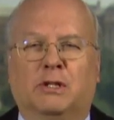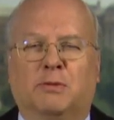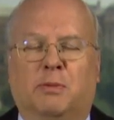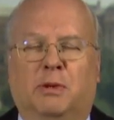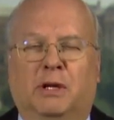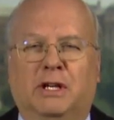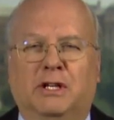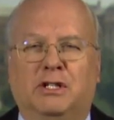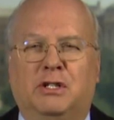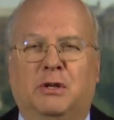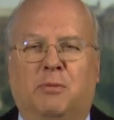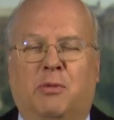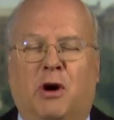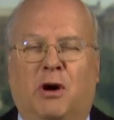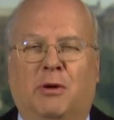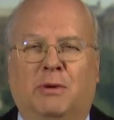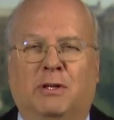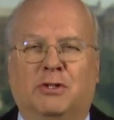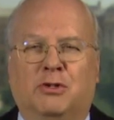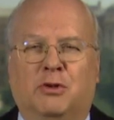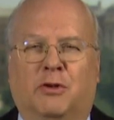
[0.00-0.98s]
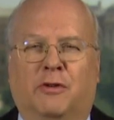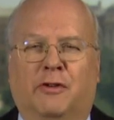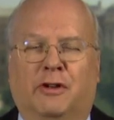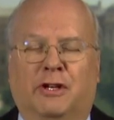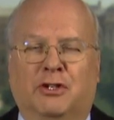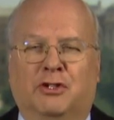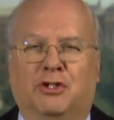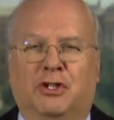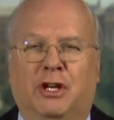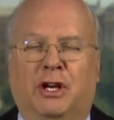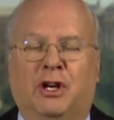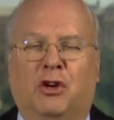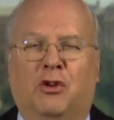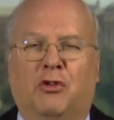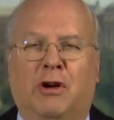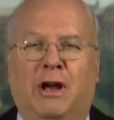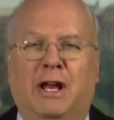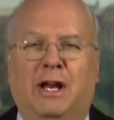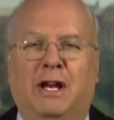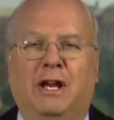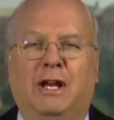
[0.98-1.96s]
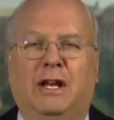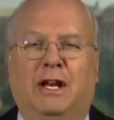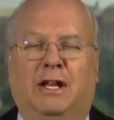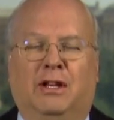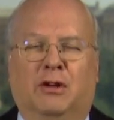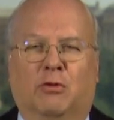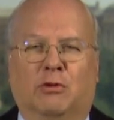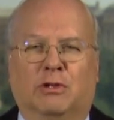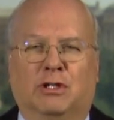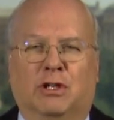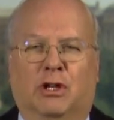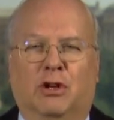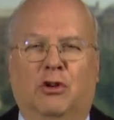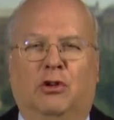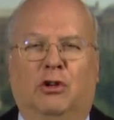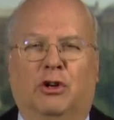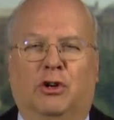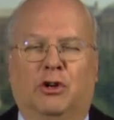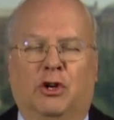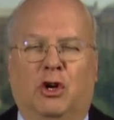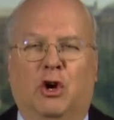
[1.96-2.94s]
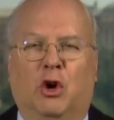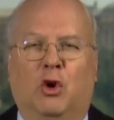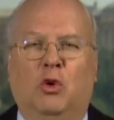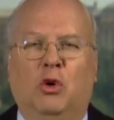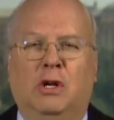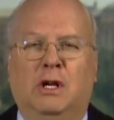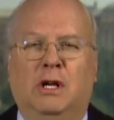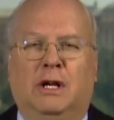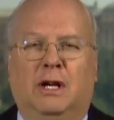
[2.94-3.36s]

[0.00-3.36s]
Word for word: Police Department sort of disintegrated and there was little or no,